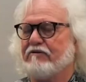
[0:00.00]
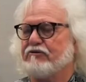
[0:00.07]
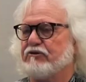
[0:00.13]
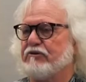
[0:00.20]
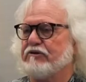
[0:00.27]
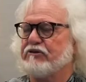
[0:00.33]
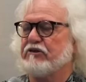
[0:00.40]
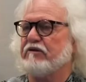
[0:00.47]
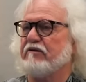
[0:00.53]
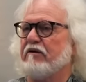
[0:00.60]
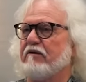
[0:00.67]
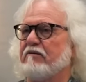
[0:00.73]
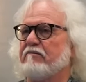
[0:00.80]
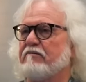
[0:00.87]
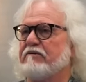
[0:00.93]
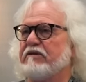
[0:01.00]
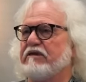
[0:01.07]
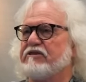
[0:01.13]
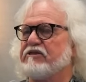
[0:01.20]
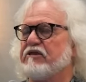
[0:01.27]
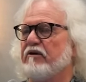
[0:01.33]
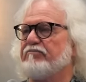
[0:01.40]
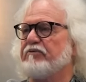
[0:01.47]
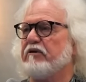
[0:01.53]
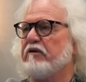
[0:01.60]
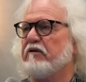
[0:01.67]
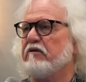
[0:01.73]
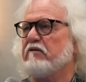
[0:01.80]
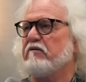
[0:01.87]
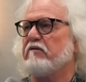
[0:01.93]
Tricia did
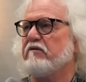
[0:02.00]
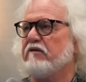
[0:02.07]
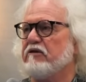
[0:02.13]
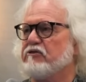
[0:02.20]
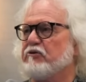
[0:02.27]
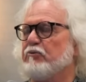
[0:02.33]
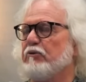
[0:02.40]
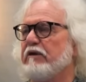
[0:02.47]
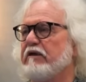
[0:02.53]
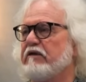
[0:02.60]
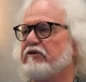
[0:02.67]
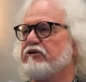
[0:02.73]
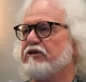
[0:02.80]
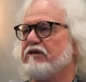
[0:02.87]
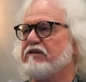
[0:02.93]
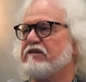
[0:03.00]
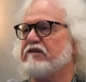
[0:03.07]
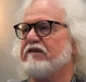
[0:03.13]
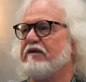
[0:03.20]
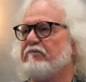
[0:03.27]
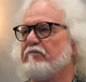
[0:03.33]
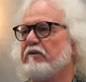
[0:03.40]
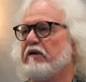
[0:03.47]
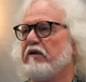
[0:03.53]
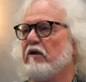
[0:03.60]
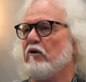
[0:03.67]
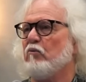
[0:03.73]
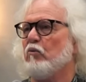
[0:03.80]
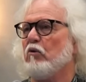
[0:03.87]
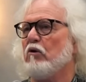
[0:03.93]
something this week. She sent me
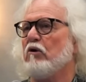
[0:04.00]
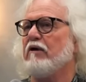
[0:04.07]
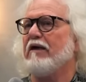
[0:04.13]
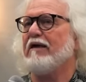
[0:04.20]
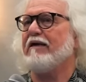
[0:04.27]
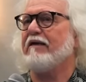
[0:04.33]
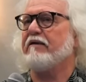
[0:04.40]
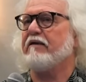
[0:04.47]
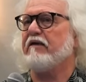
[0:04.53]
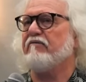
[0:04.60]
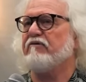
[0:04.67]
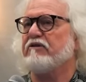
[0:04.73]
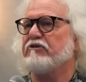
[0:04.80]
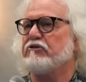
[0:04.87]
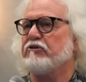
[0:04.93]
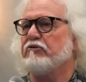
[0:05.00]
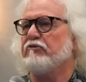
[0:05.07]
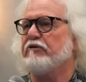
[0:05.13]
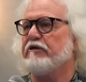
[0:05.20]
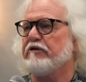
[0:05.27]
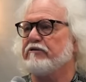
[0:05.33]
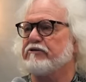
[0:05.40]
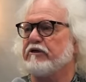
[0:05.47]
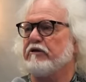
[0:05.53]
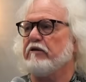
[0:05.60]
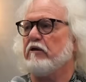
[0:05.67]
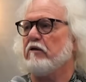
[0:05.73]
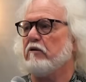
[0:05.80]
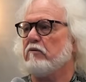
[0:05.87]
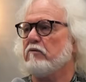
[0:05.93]
a word I had given 2 years
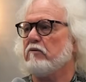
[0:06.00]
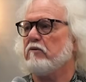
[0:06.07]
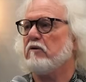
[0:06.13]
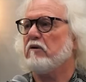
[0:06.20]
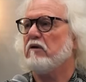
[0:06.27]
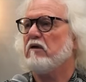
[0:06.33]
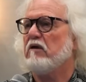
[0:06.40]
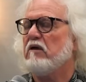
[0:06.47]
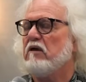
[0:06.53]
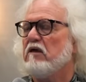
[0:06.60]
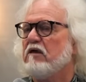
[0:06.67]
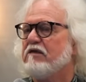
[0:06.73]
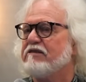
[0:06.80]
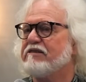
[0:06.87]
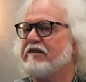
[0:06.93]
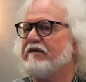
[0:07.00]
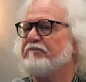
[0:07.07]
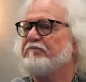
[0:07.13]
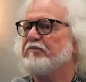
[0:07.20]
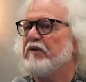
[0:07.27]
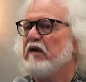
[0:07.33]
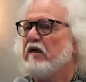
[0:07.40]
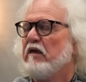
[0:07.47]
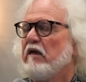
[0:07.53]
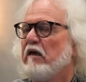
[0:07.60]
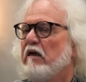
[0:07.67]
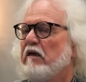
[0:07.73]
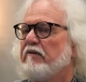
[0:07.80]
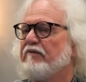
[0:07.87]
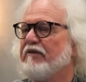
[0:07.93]
ago. See,
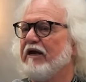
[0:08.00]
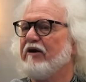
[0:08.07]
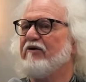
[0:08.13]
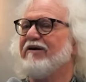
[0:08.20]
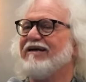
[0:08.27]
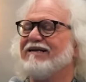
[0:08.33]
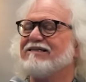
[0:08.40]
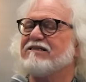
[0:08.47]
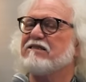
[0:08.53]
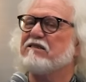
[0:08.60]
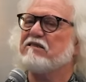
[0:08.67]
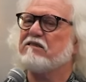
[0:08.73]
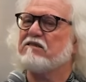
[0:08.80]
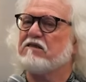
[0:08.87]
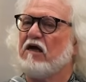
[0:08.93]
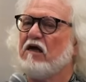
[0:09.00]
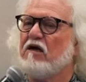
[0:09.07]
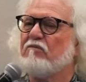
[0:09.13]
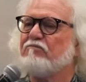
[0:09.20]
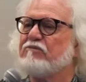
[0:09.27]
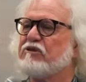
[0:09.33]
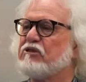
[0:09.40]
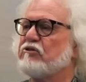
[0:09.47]
there is some